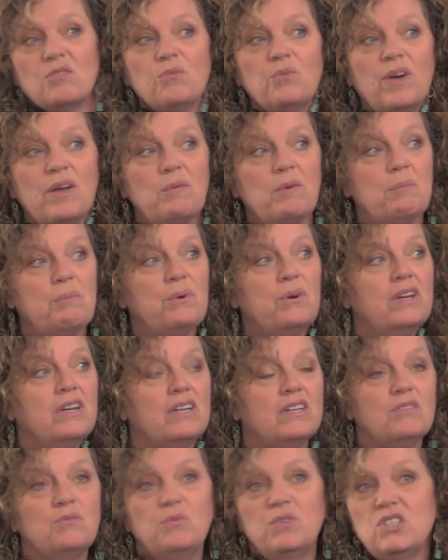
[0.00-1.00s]
the way we put
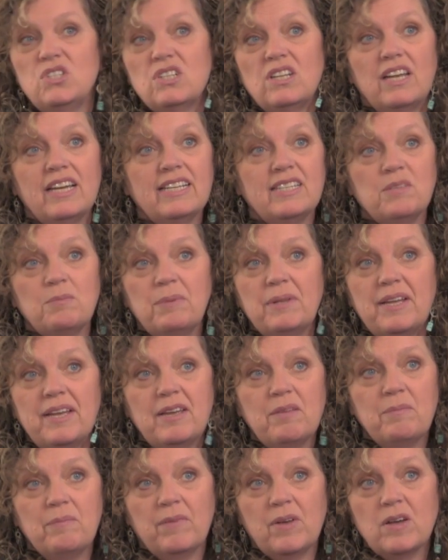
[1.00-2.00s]
it, would you like to
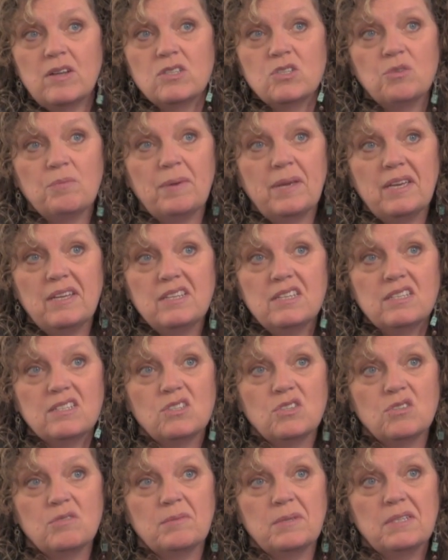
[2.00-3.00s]
play a concert band
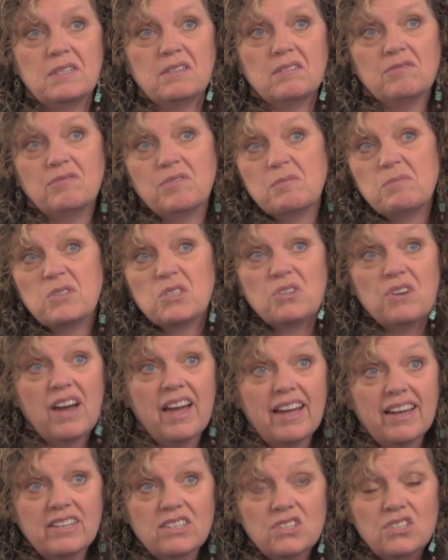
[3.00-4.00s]
instrument from
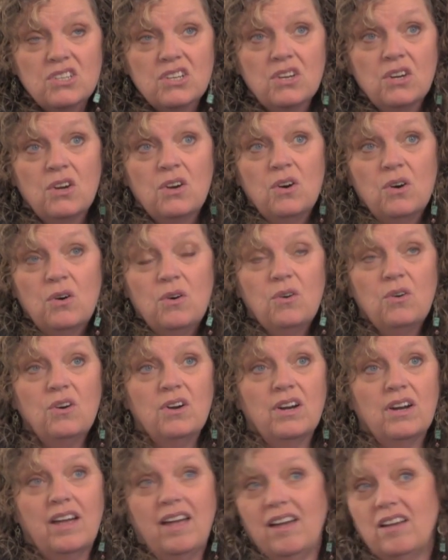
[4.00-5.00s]
scratch?
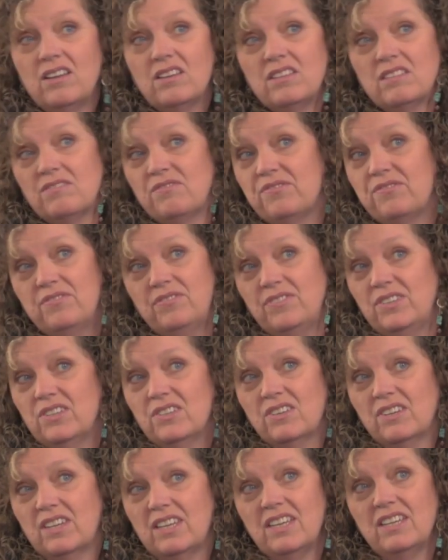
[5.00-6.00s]
Or have
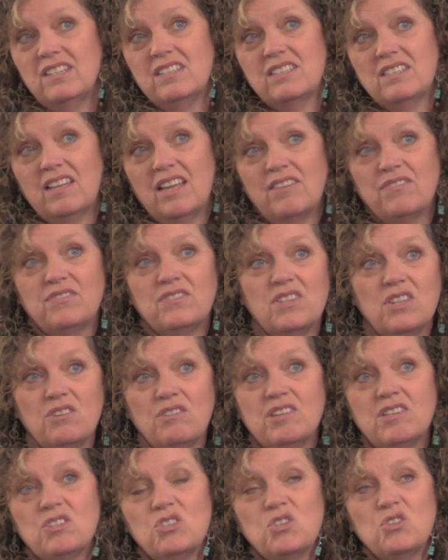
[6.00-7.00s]
your kids left
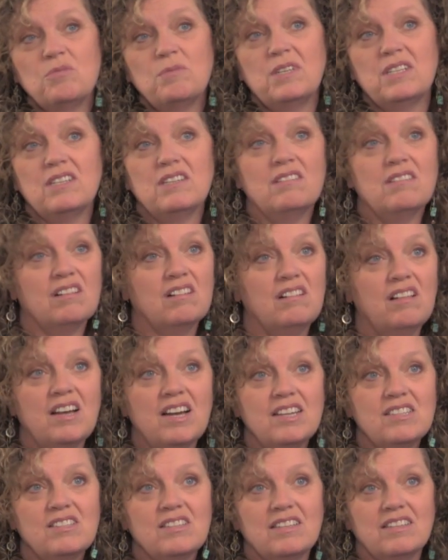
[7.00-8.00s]
their instrument in the
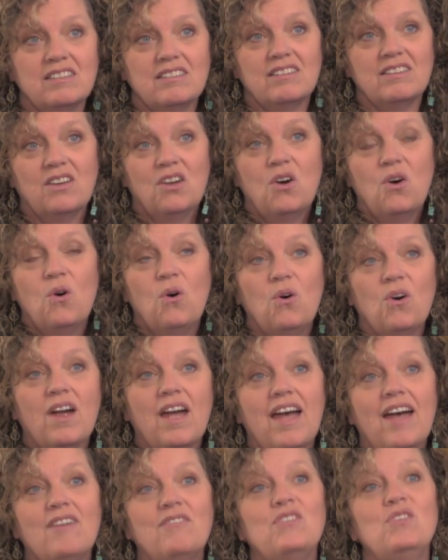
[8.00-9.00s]
closet? Or
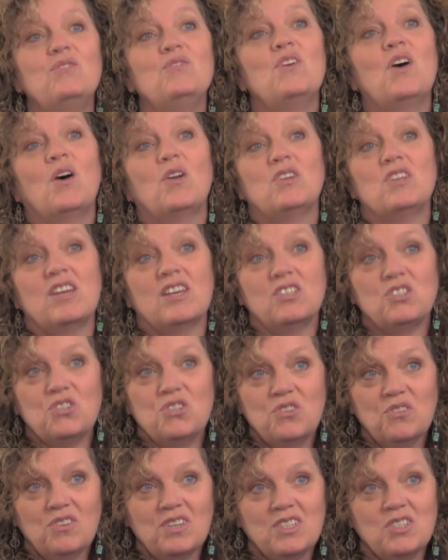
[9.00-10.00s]
have you not
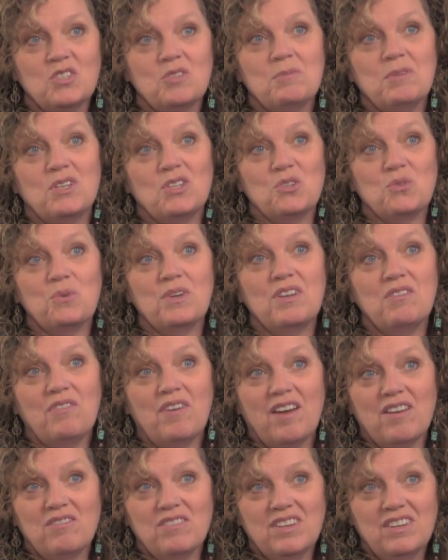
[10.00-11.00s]
touched your instrument in
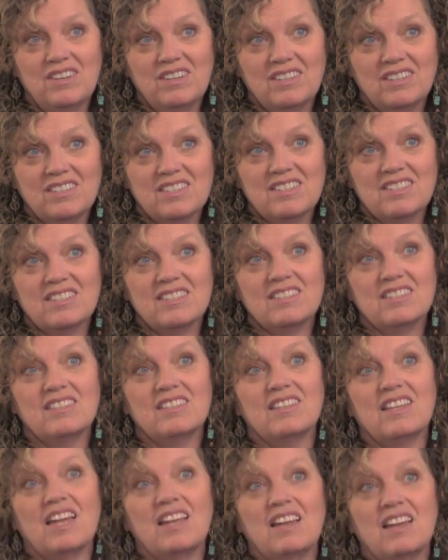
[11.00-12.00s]
25 years?
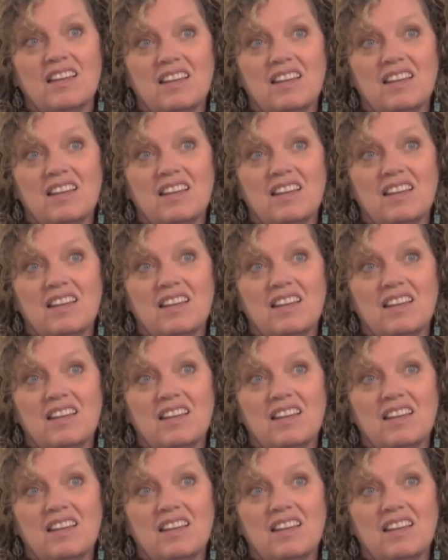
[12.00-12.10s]
That